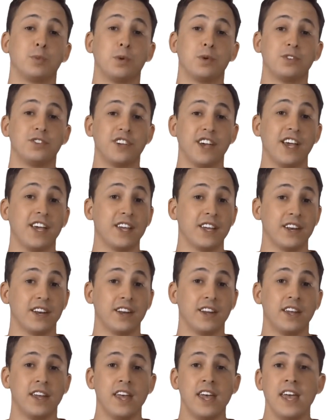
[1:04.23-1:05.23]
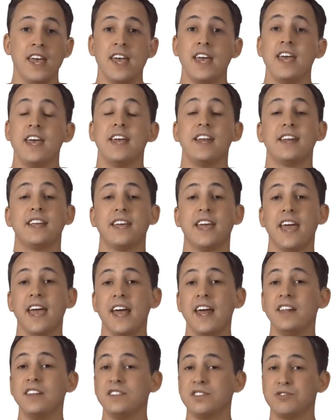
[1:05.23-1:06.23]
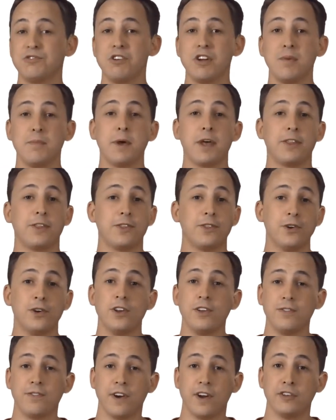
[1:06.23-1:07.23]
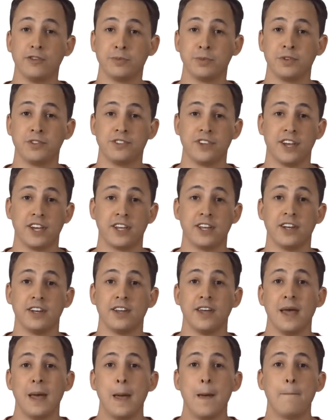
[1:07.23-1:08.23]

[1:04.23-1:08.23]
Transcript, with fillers: per second. It can stream at 30 frames per second,